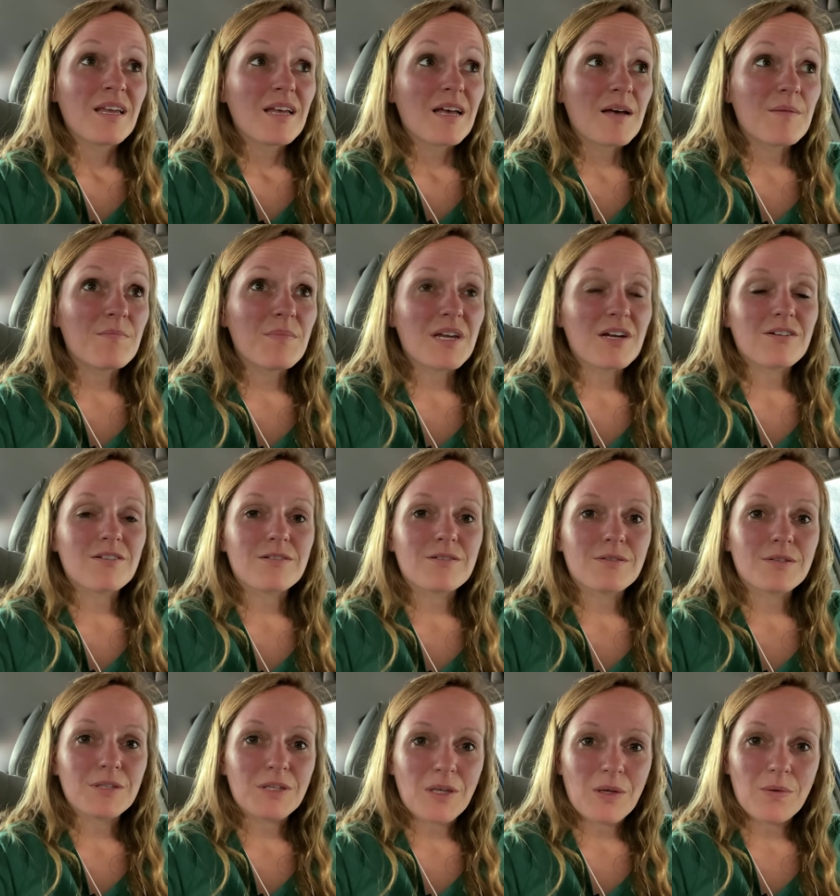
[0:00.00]
a
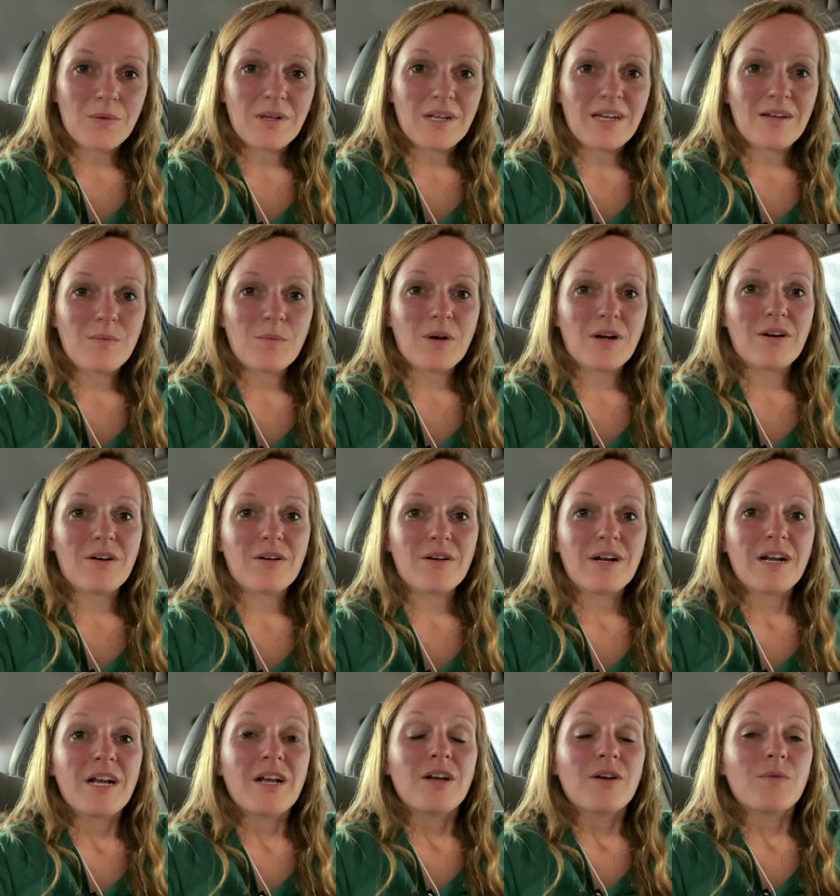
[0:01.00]
marital unit where
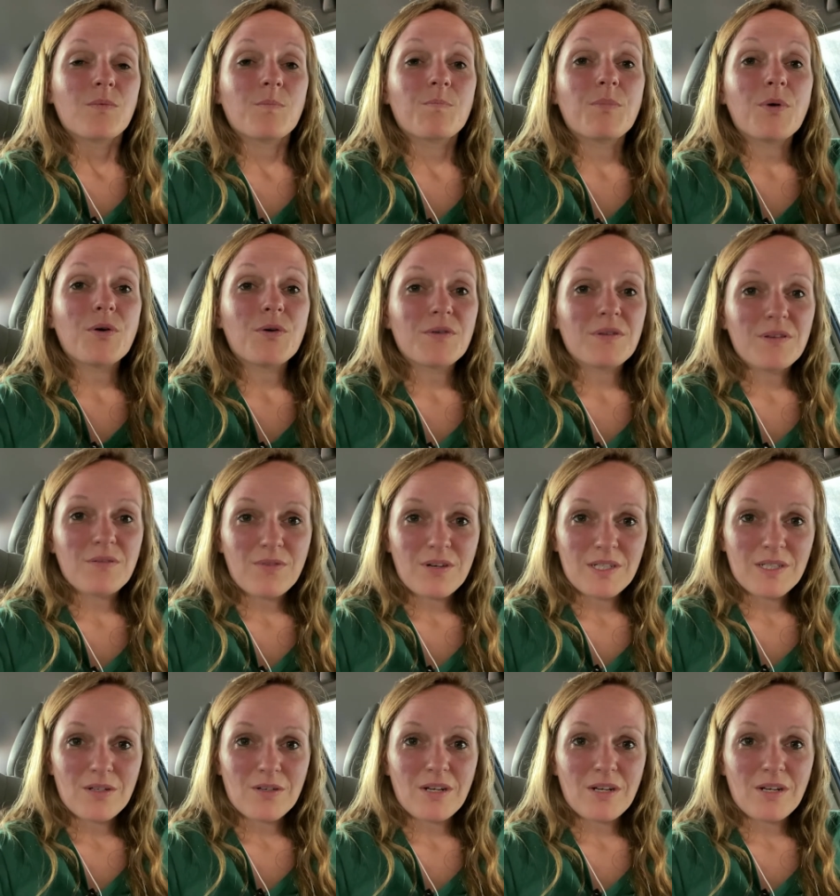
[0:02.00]
both of us